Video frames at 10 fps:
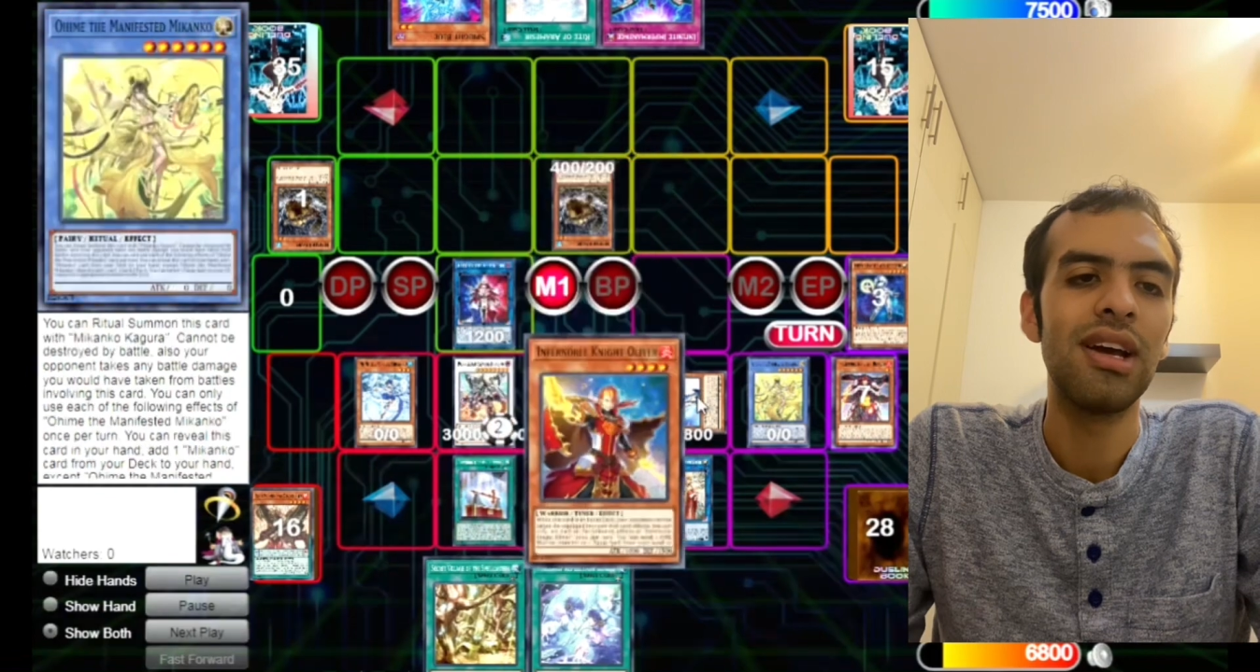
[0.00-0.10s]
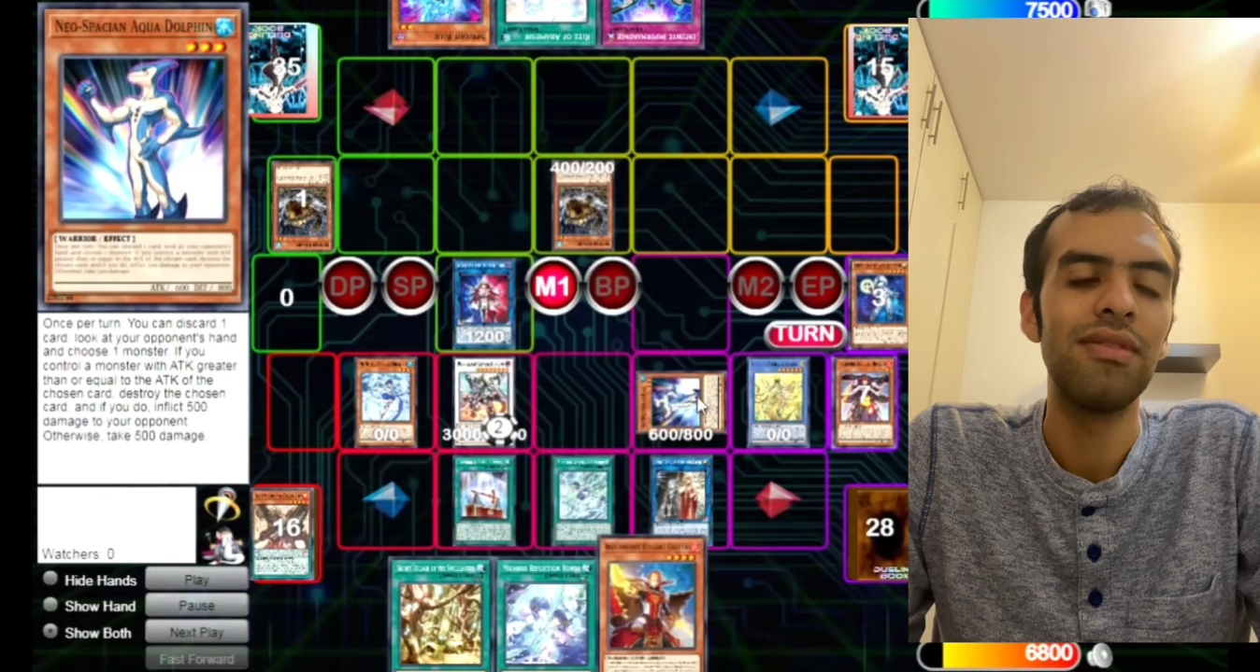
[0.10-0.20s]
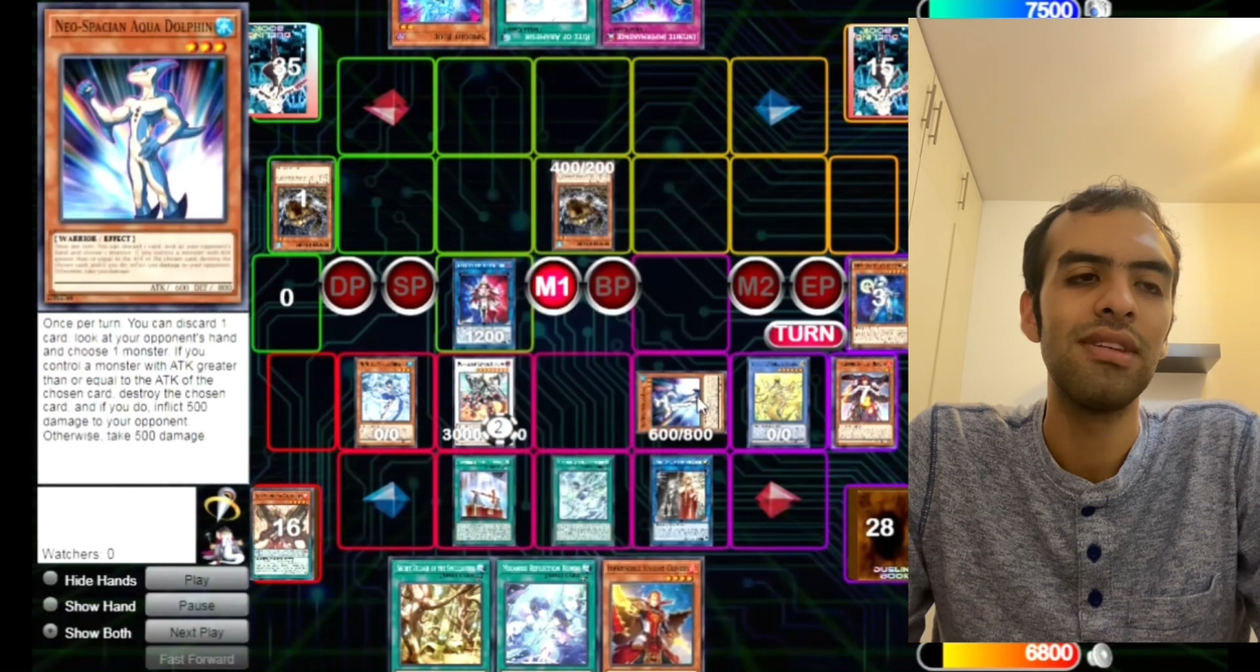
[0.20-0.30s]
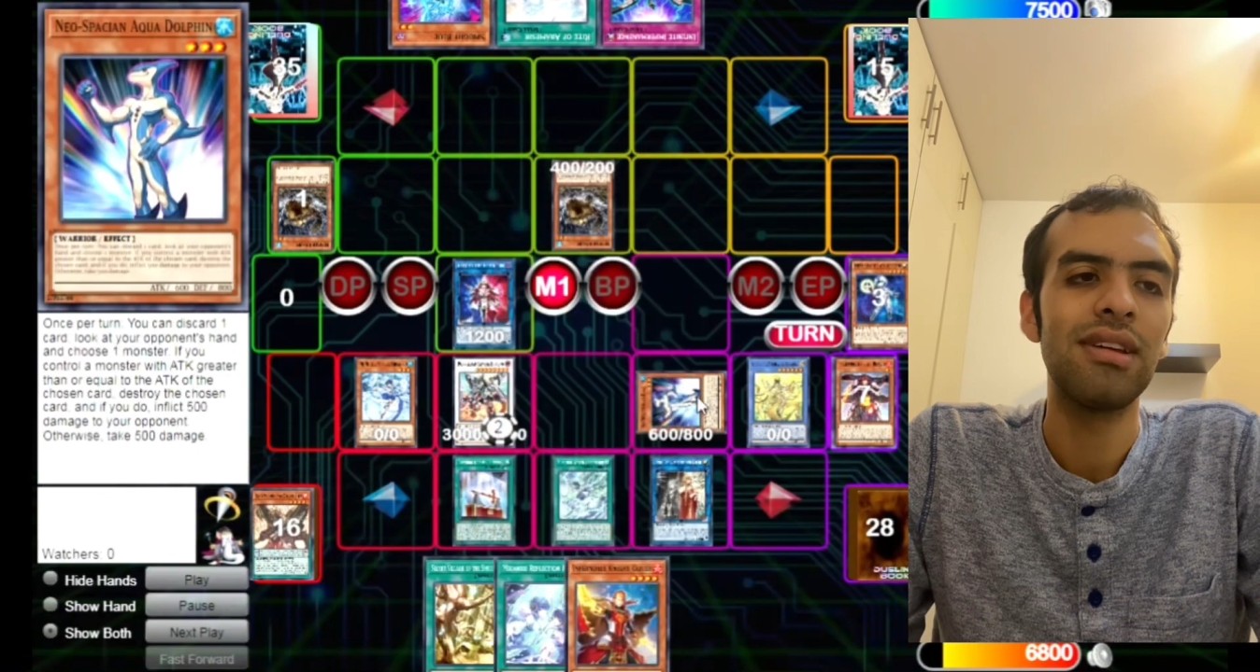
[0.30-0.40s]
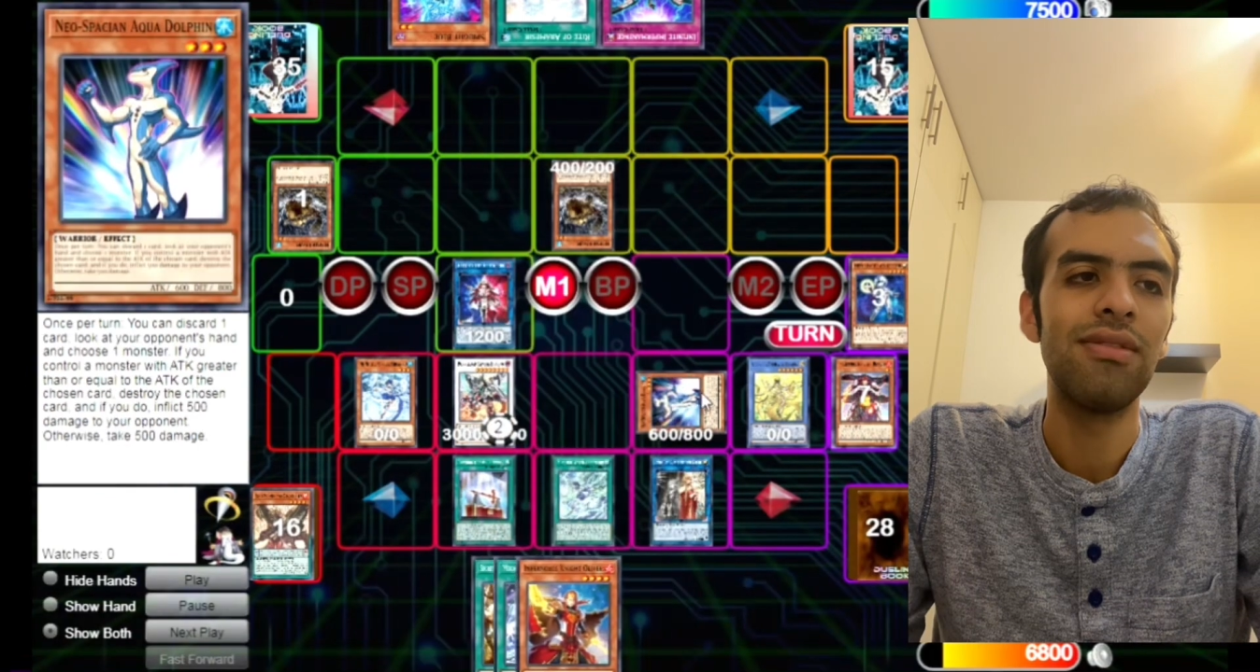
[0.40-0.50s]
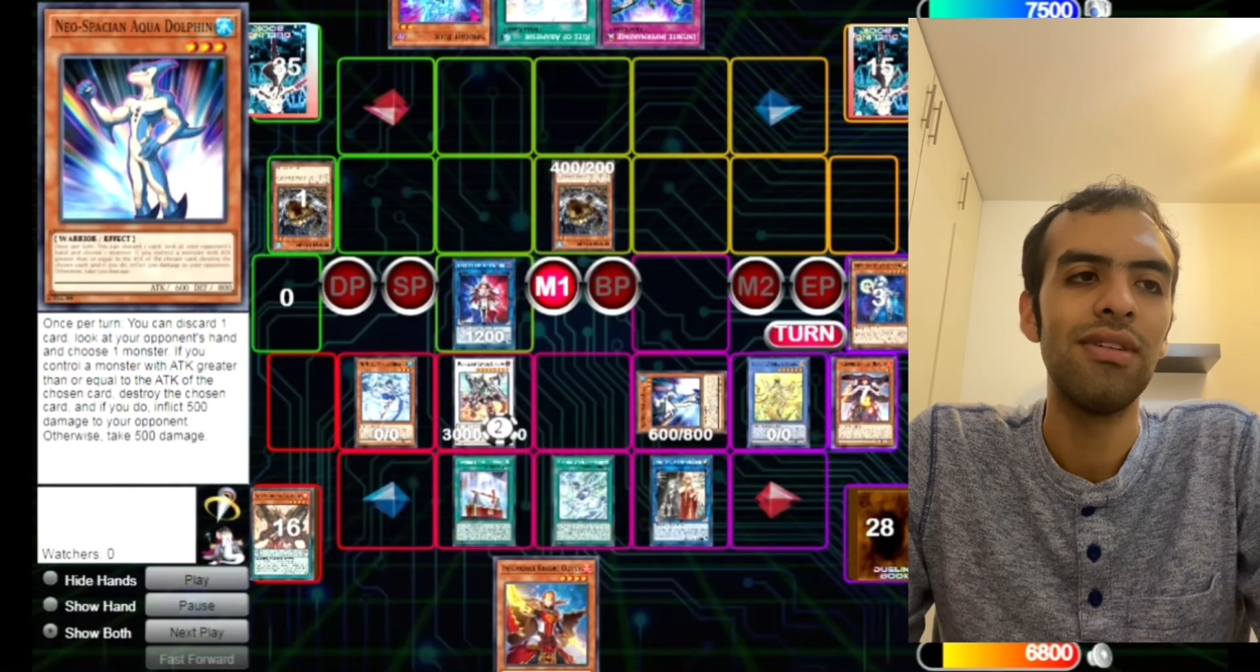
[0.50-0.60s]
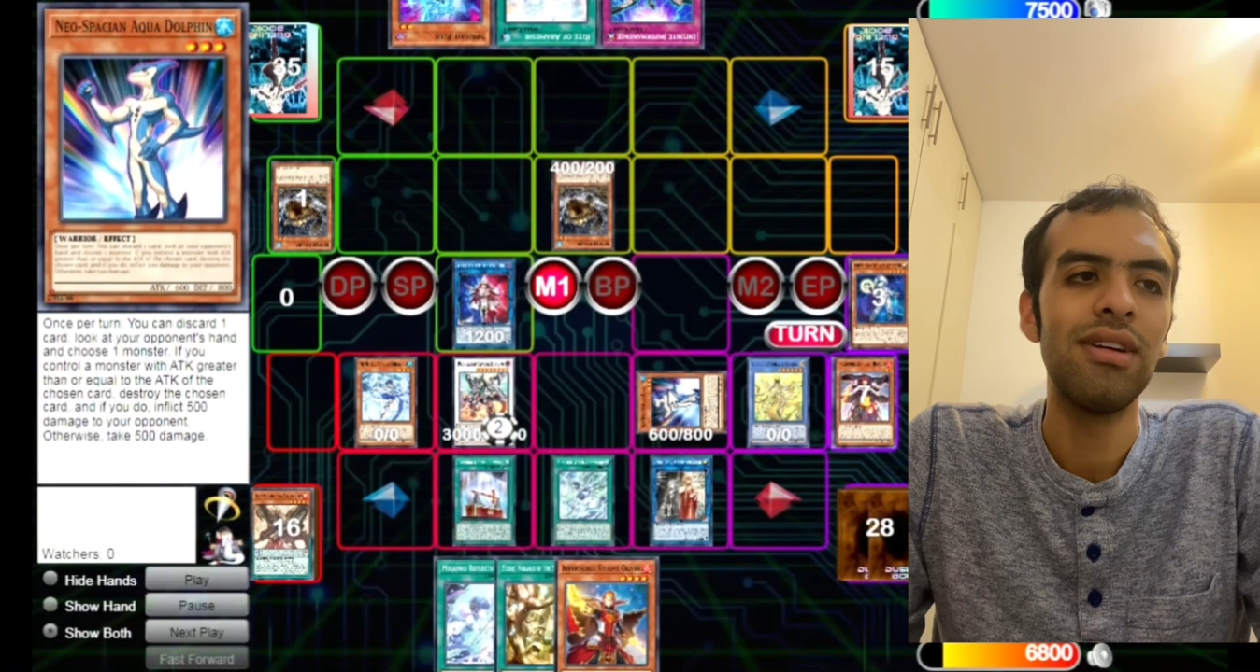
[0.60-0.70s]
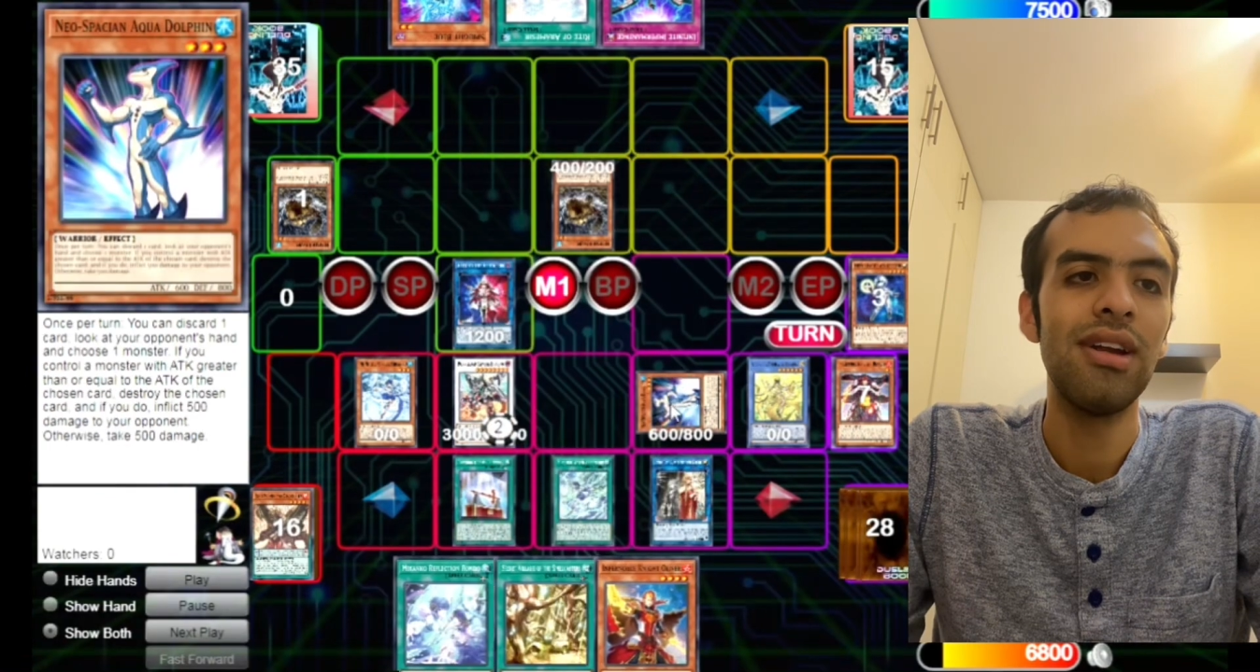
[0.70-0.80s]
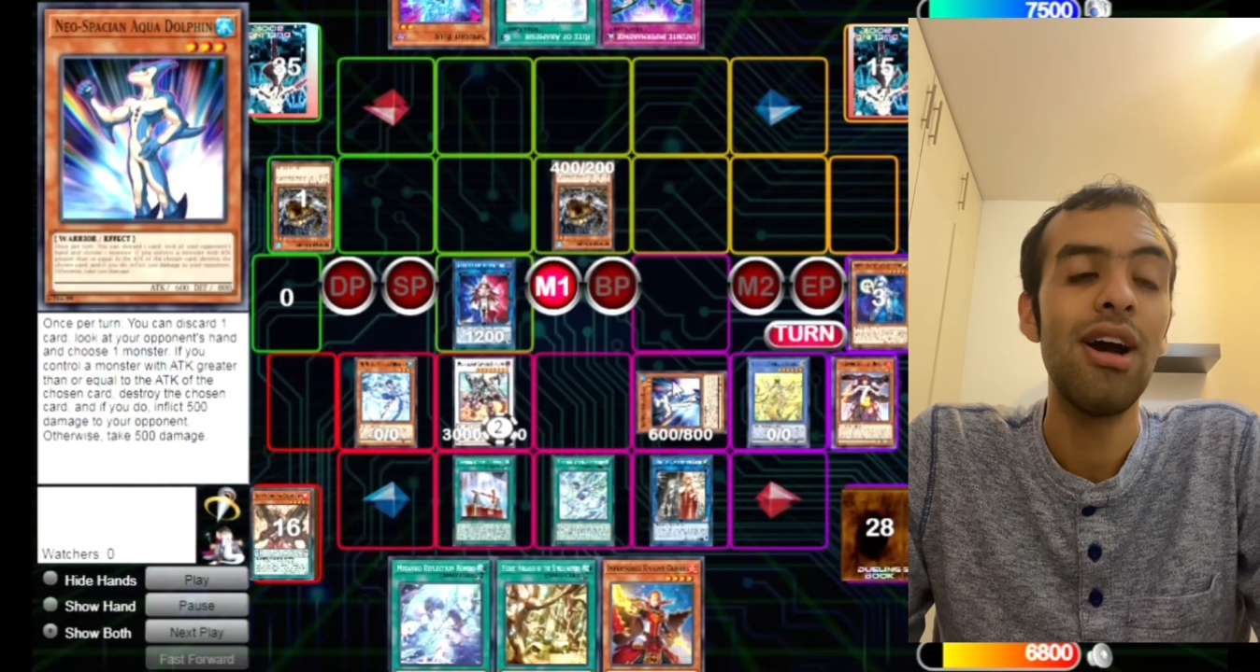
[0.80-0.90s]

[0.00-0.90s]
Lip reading: have this card further.